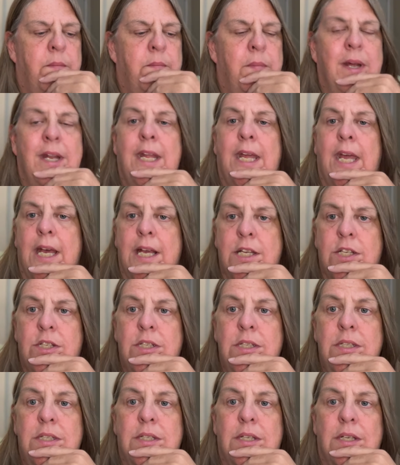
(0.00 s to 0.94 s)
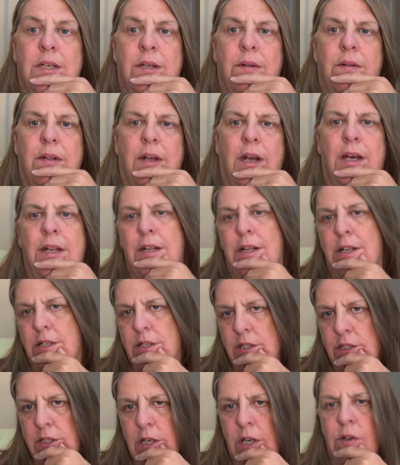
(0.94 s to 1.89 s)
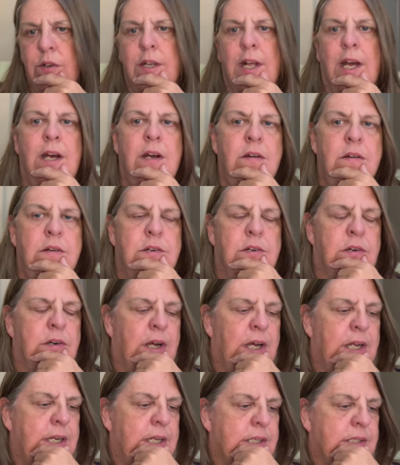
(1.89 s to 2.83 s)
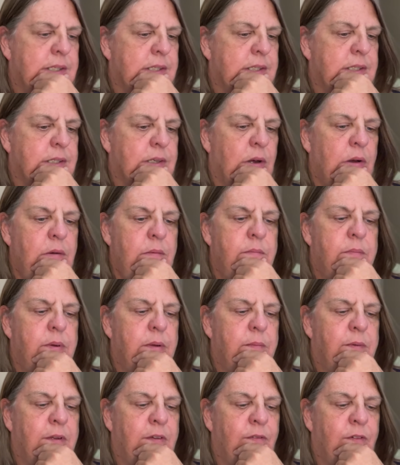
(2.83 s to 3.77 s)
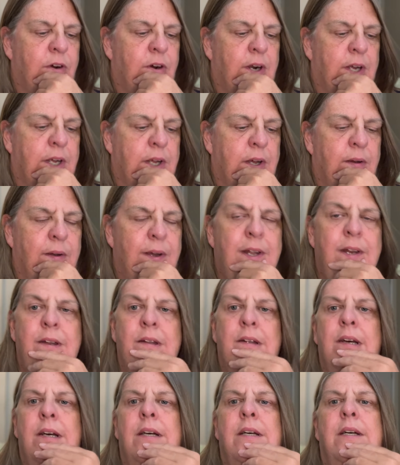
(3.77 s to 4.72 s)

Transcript: medications I need to slow down or I need to stop before I go in.